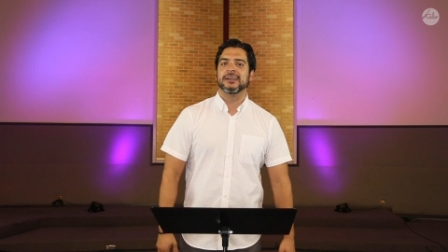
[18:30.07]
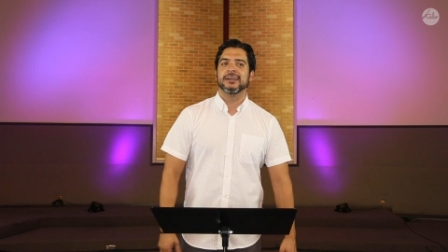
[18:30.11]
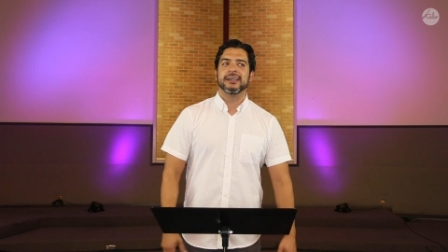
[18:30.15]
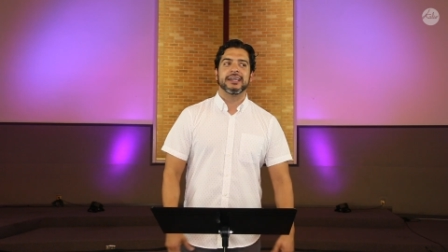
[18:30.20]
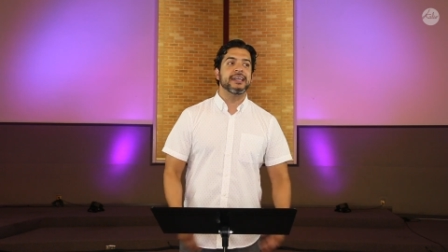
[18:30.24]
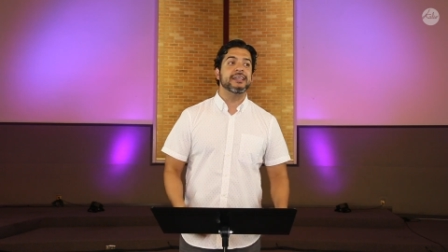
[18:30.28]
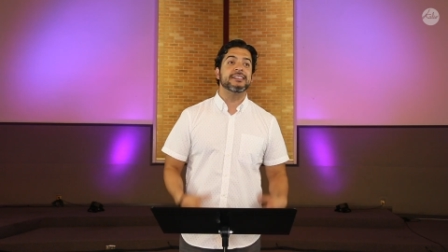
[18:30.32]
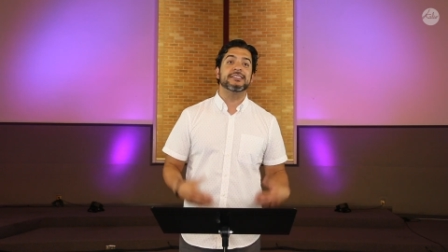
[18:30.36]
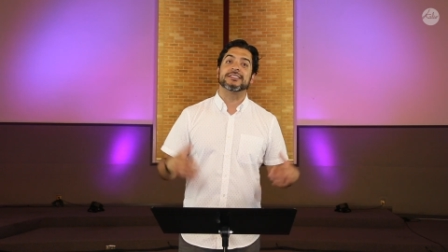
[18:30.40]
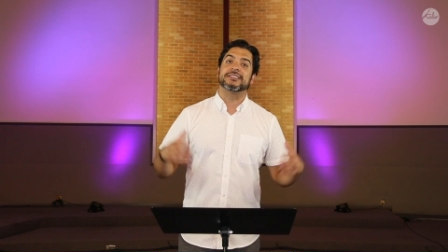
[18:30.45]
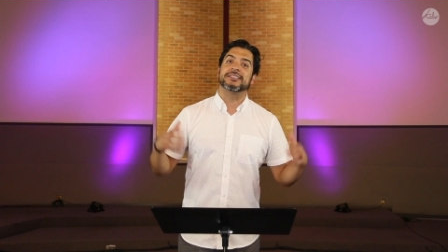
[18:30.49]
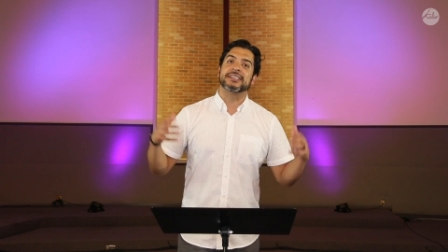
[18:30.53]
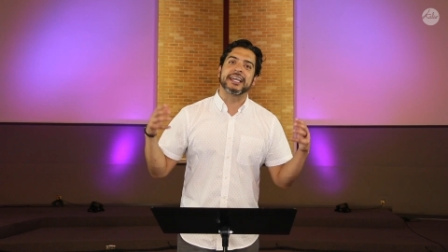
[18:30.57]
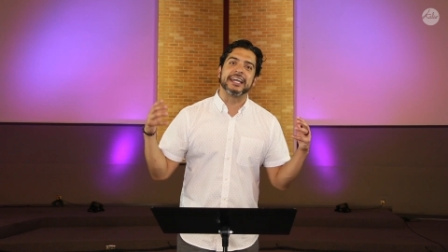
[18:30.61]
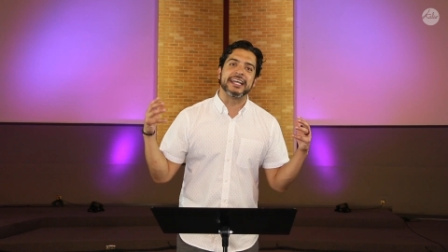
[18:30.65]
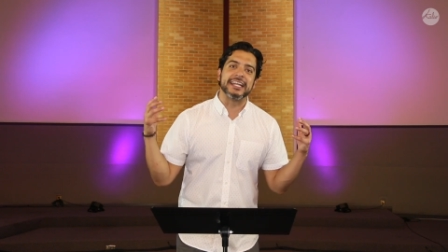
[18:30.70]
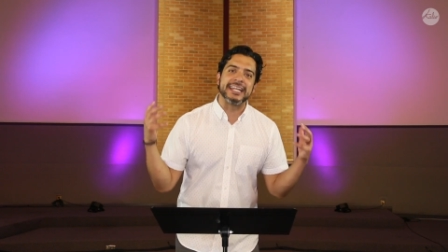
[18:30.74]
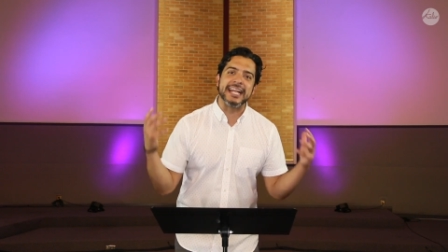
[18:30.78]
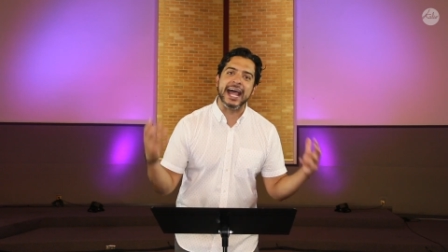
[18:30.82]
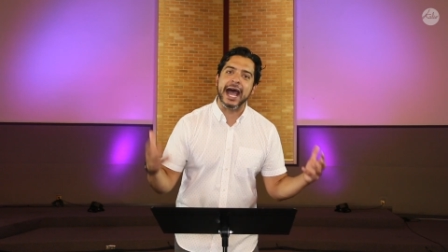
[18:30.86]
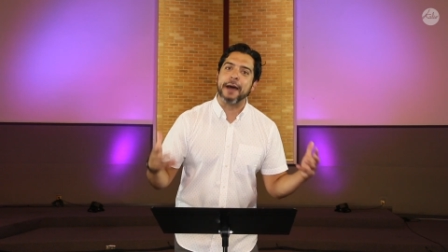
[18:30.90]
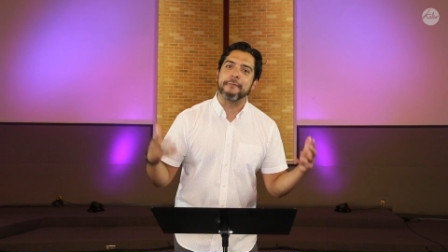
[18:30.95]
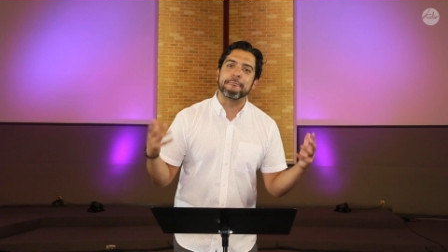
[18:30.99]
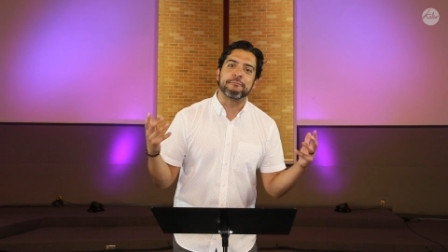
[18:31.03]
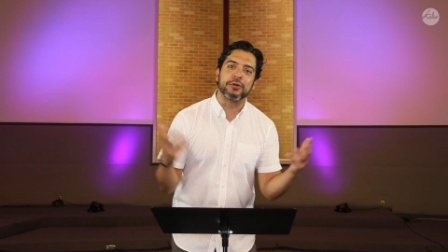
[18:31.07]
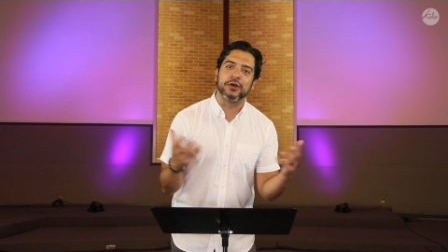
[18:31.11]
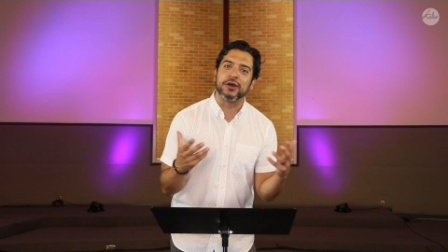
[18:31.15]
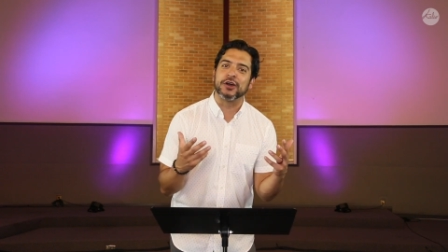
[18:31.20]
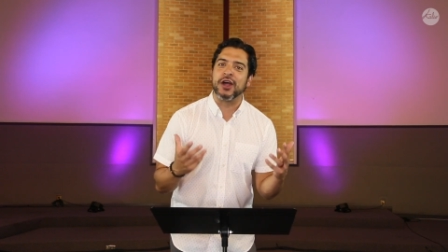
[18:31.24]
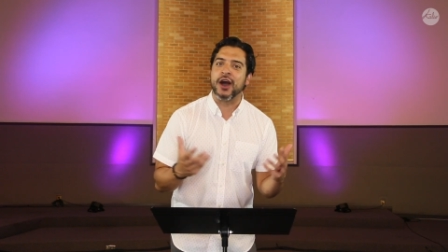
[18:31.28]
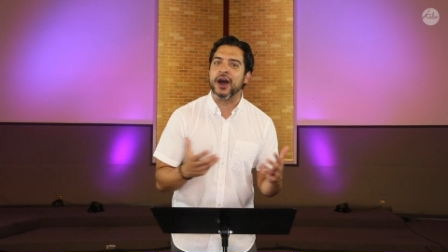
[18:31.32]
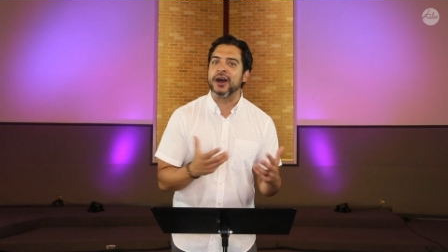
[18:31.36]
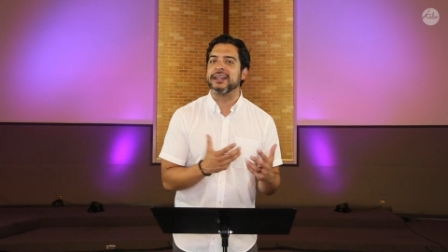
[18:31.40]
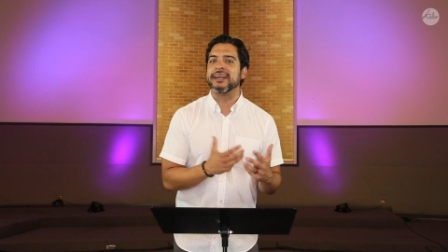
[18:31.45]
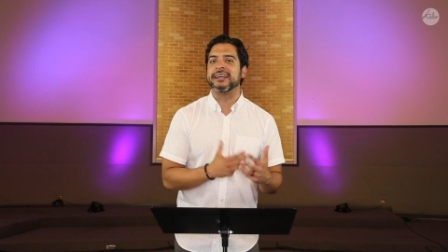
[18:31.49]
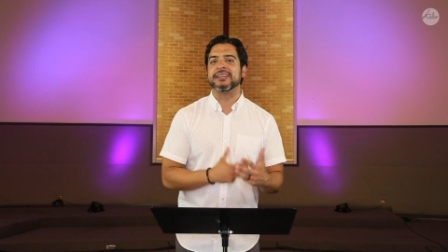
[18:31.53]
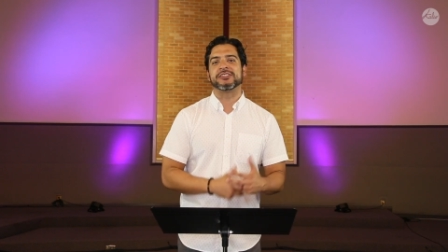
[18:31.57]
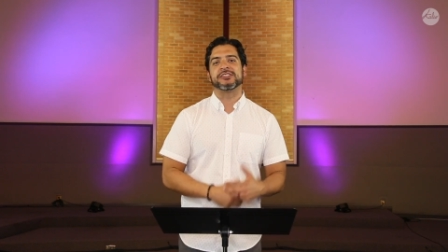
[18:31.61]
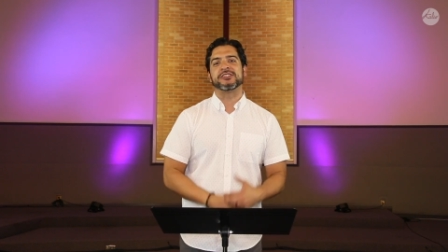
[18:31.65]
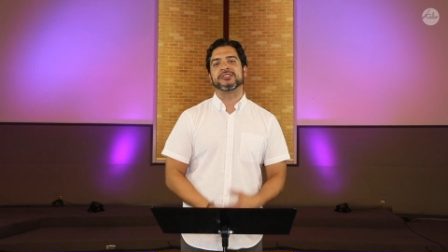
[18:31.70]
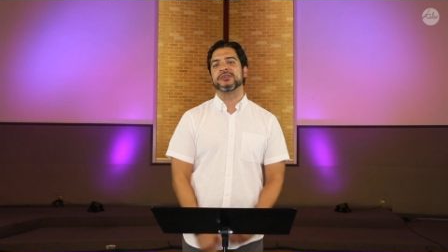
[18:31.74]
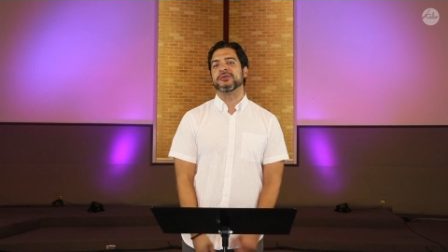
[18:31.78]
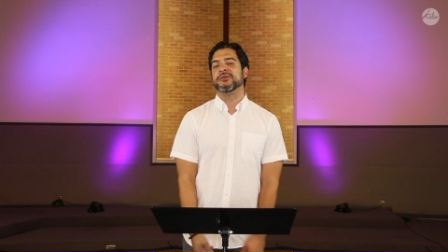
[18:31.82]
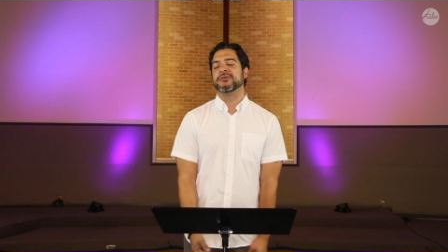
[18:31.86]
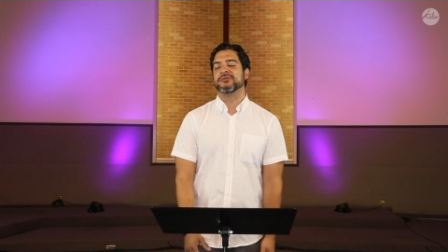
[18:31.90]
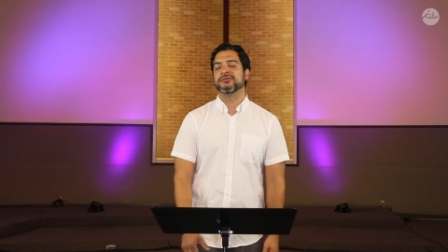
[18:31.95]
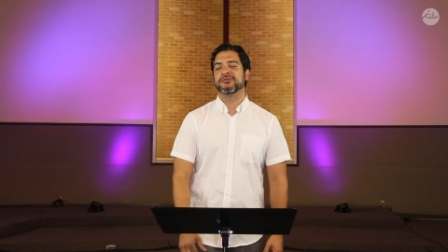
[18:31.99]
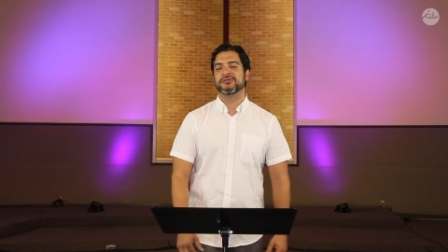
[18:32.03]
he just cannot put on his
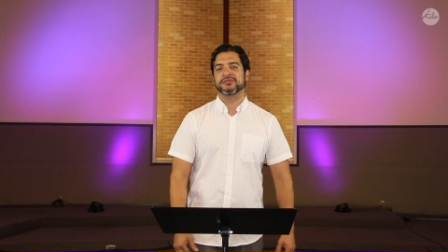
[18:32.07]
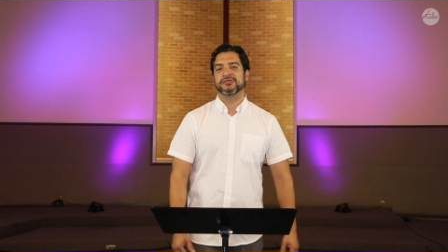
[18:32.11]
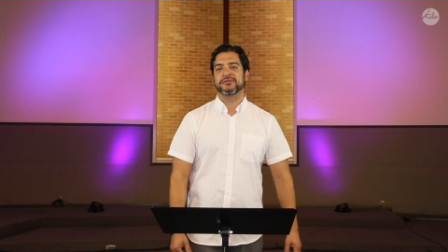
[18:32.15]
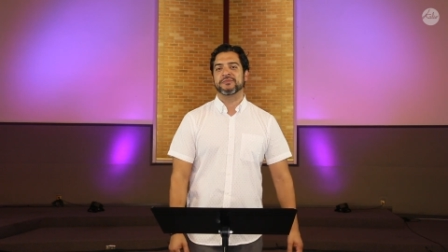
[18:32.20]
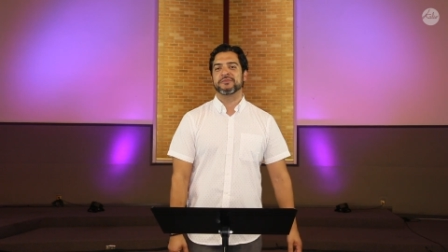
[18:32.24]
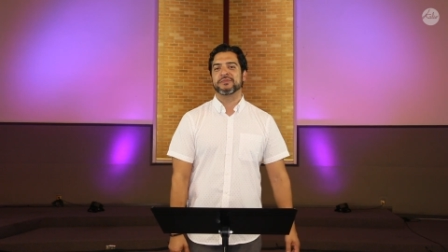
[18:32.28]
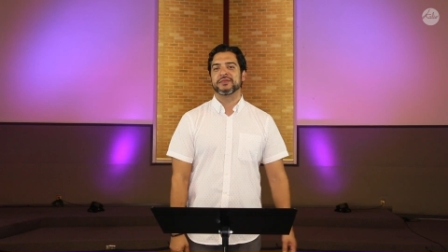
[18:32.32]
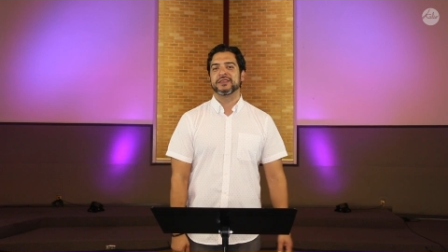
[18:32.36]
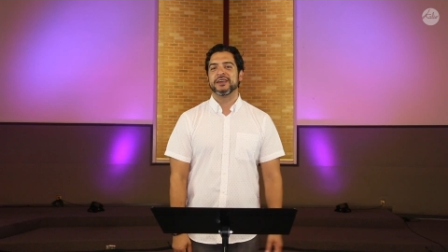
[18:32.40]
shoes.